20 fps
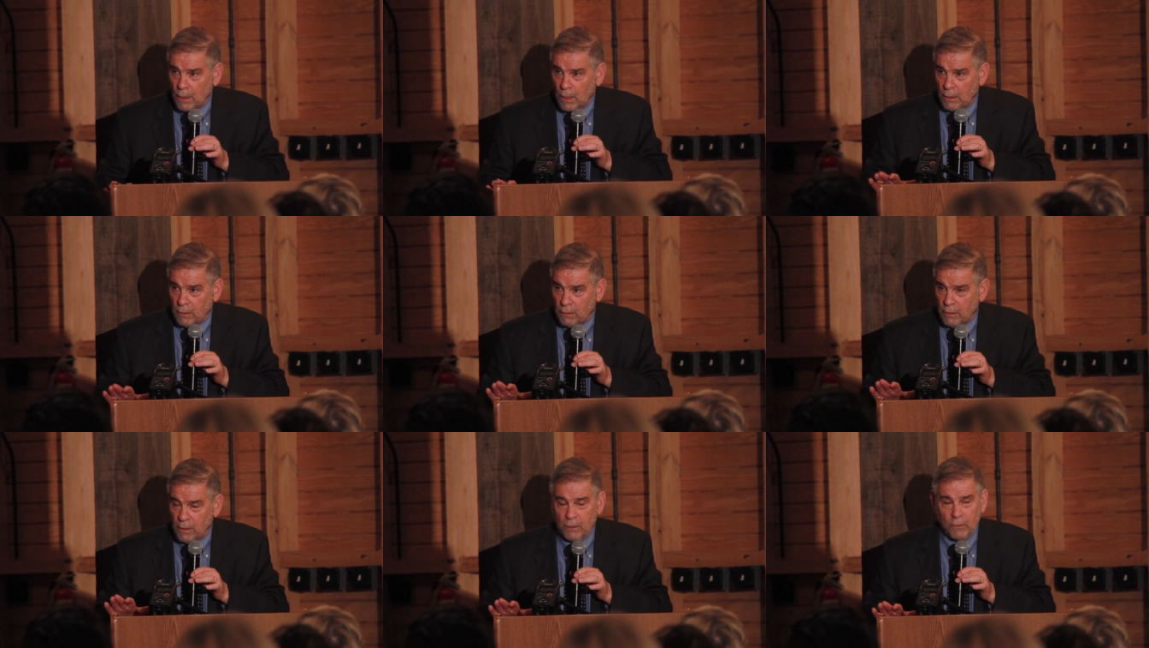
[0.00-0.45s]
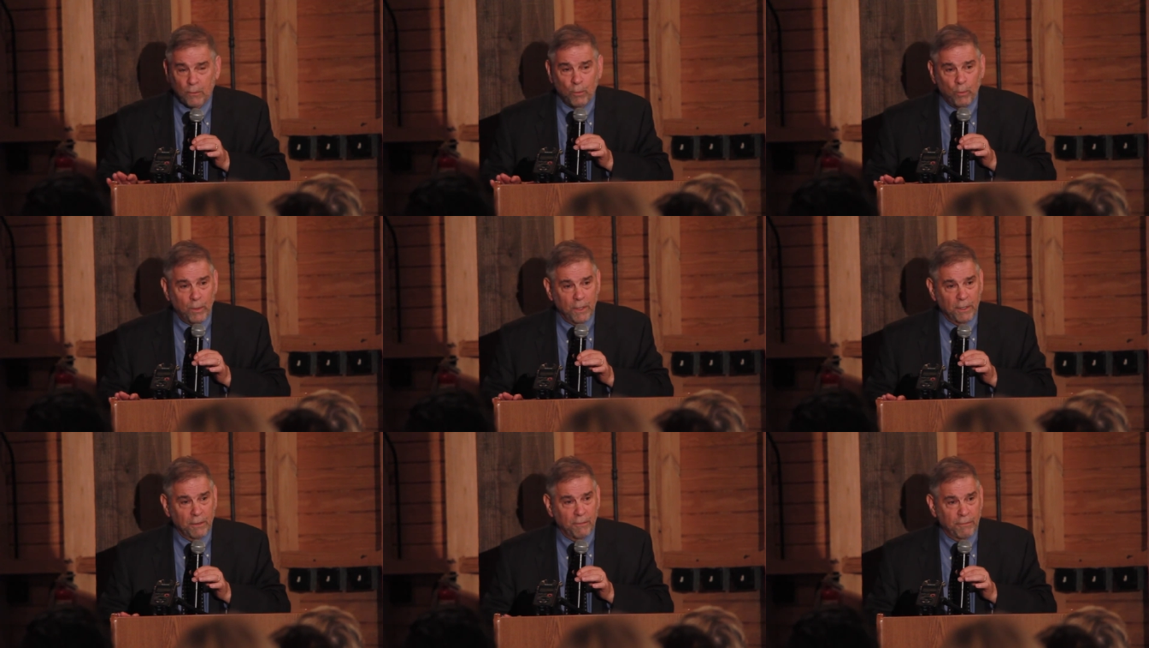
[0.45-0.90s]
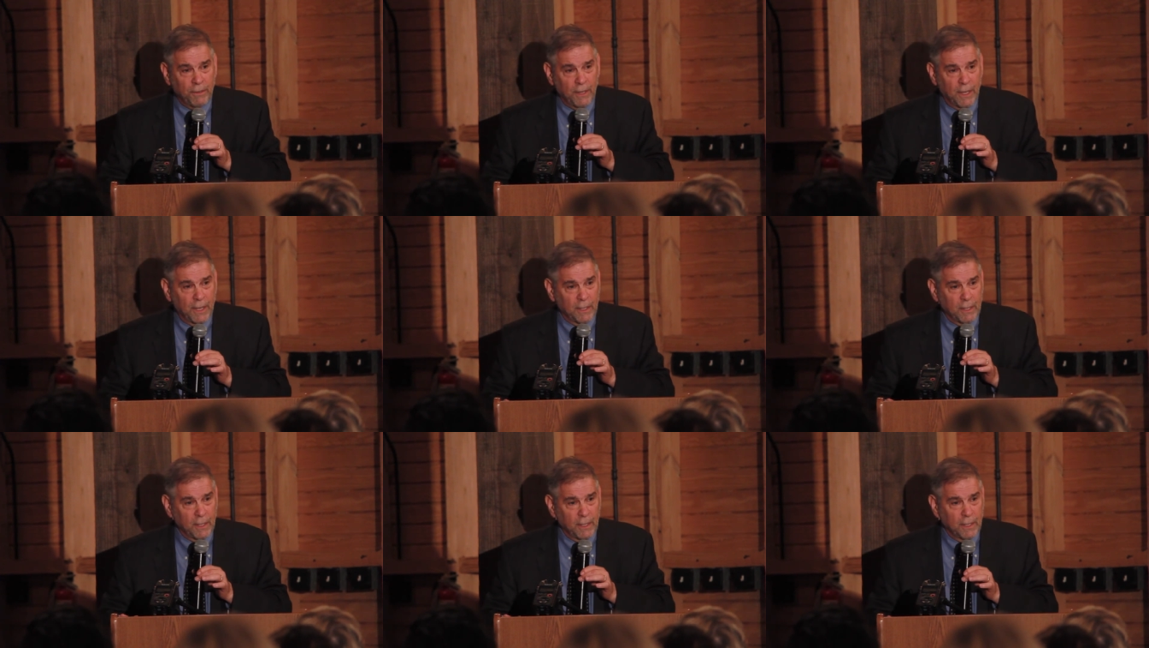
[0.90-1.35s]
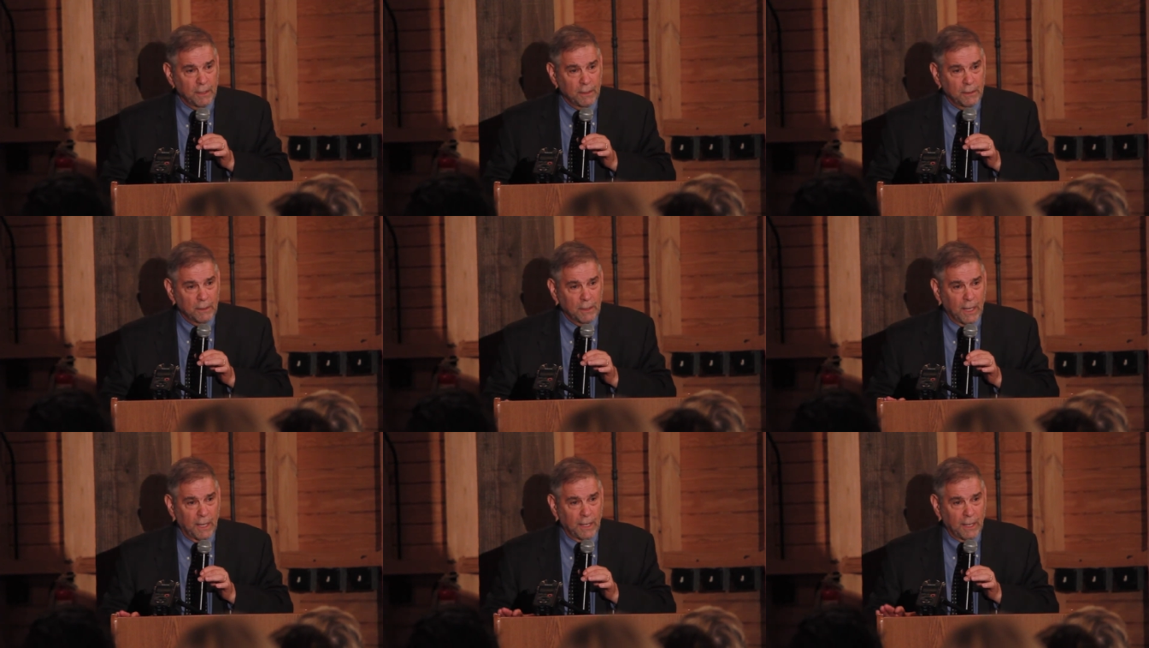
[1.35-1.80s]
I think we have had a,
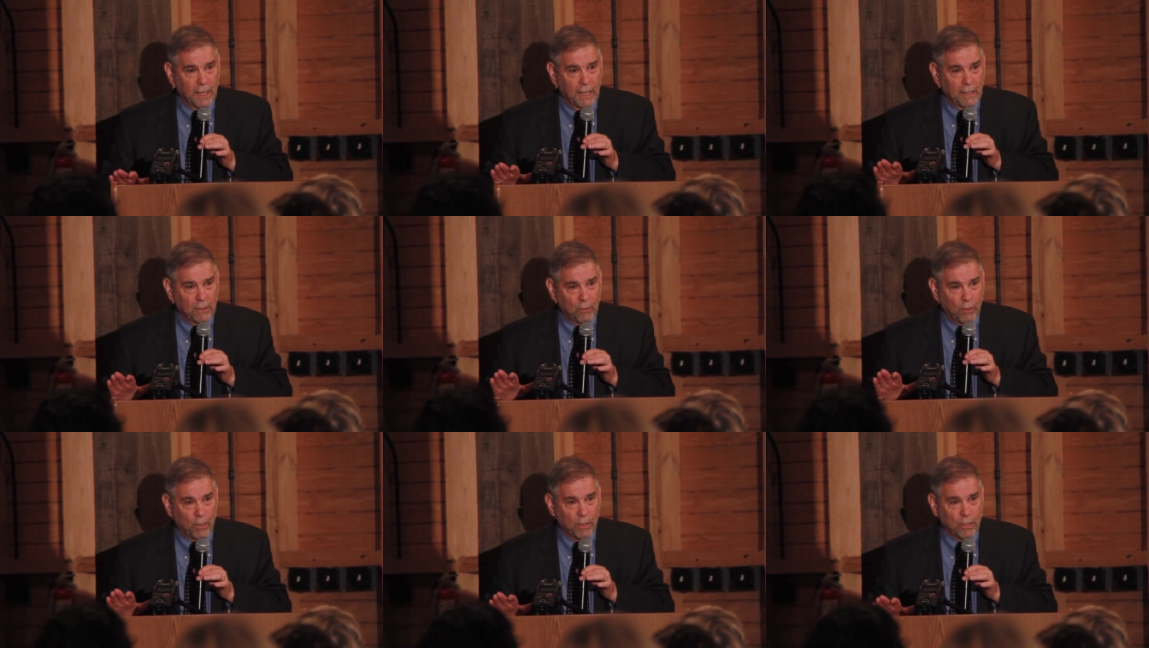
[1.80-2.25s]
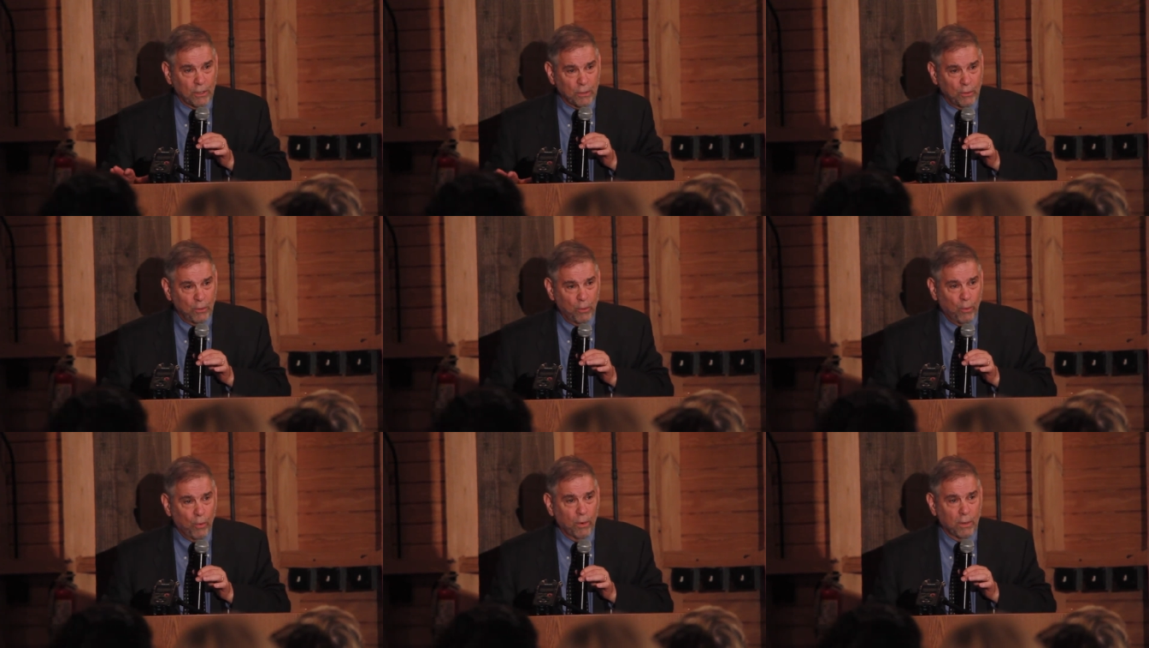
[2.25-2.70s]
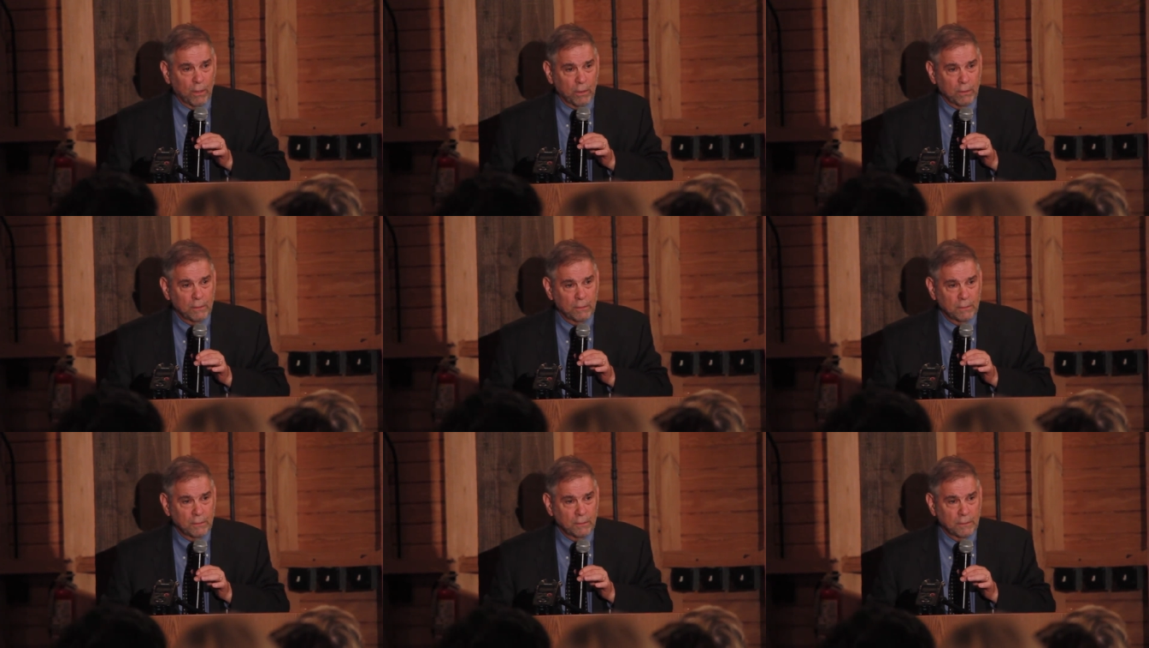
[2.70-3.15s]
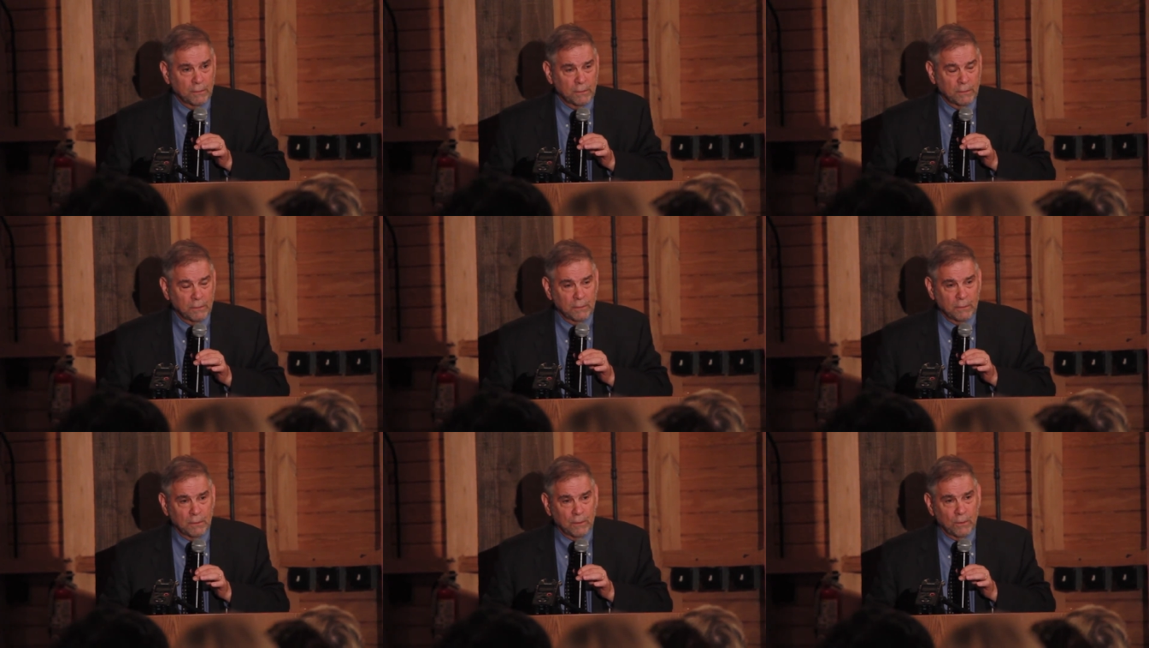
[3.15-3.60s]
at our core,
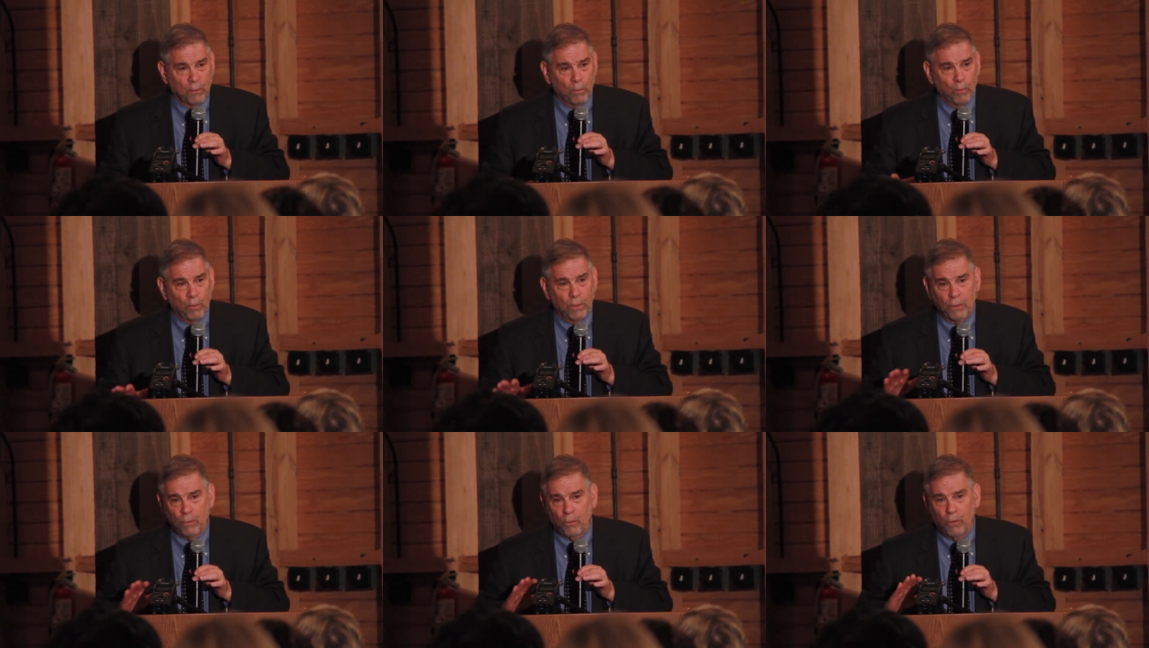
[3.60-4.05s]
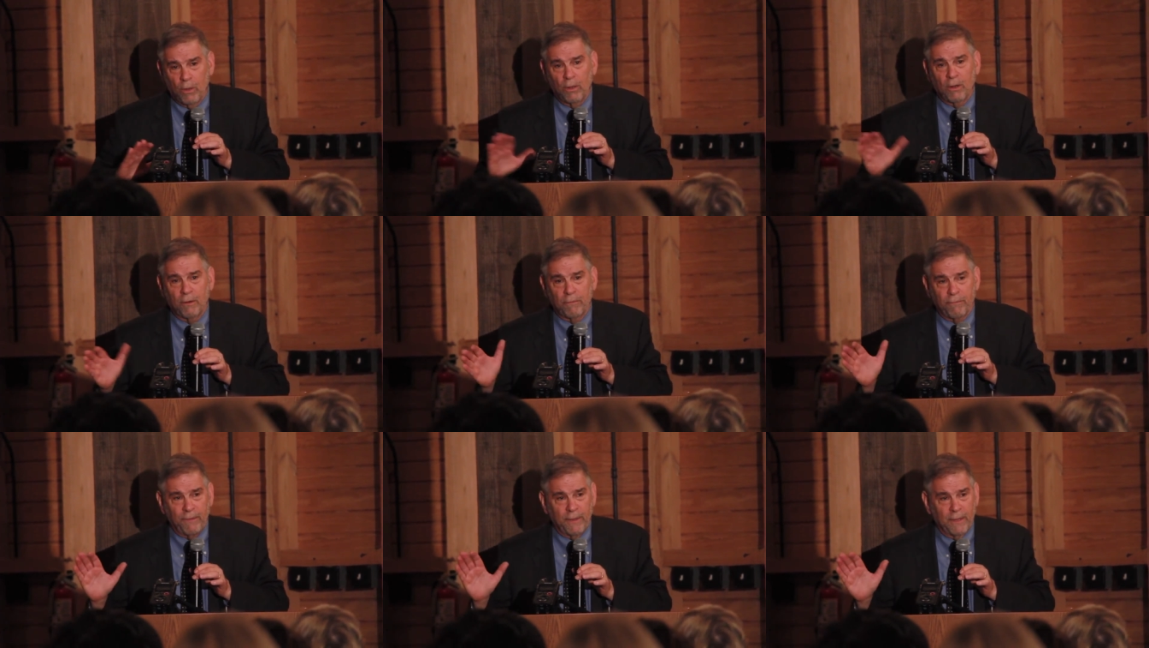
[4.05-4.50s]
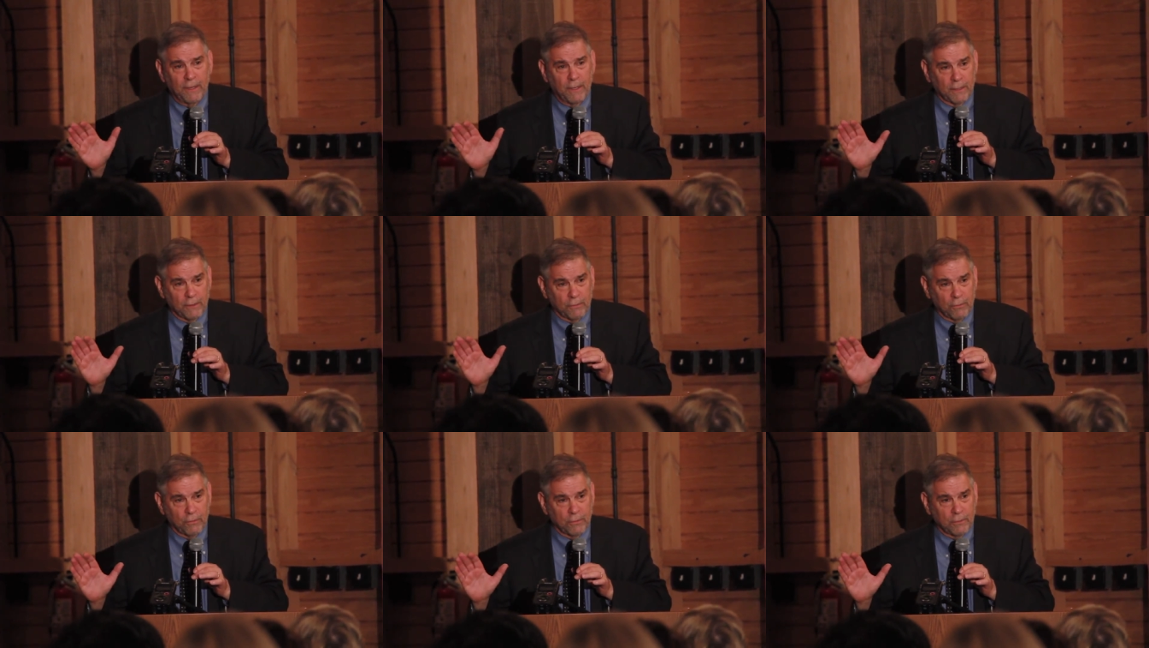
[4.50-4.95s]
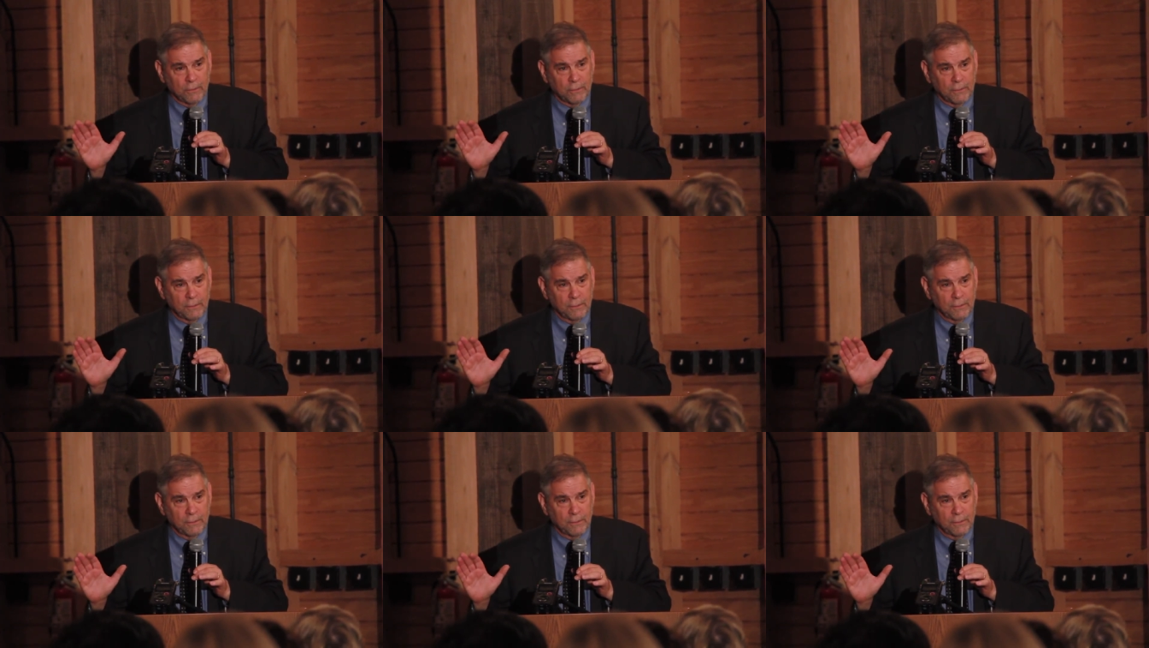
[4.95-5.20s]
with all our failings,